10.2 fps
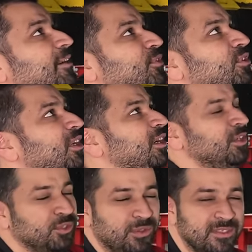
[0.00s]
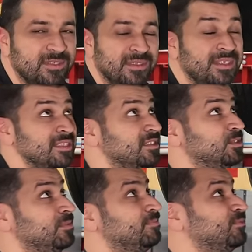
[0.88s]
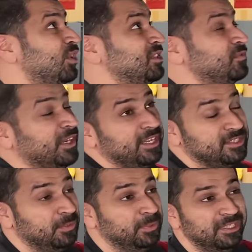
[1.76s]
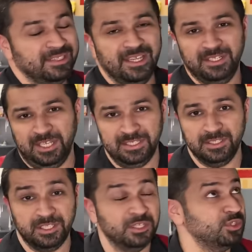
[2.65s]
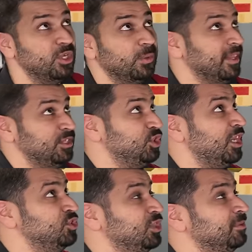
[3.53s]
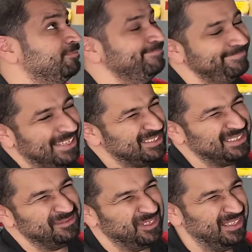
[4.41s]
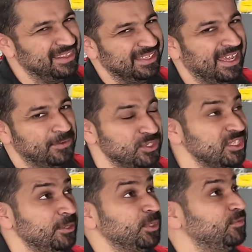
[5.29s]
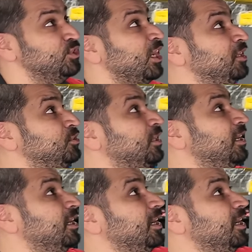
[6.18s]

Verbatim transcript: have to tear into this, this transfer case completely, unlike the Tundra where they changed it. That's one thing that I wish they would have changed.